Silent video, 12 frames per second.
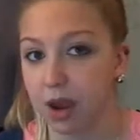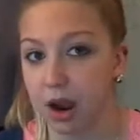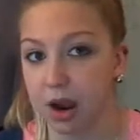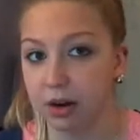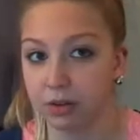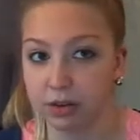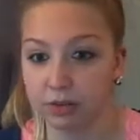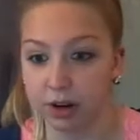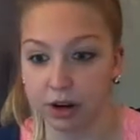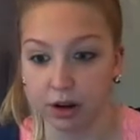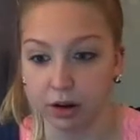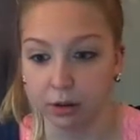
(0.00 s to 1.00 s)
I don't even
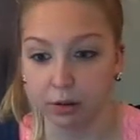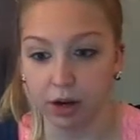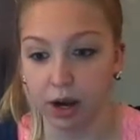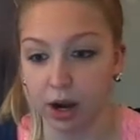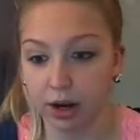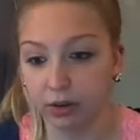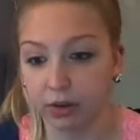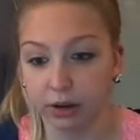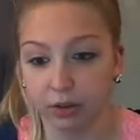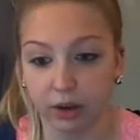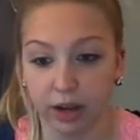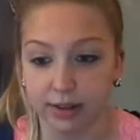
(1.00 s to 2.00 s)
know. I don't
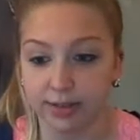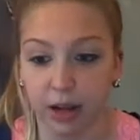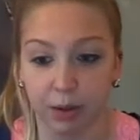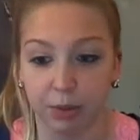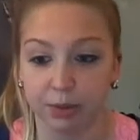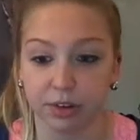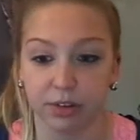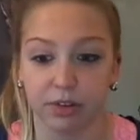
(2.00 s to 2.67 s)
know the last time I was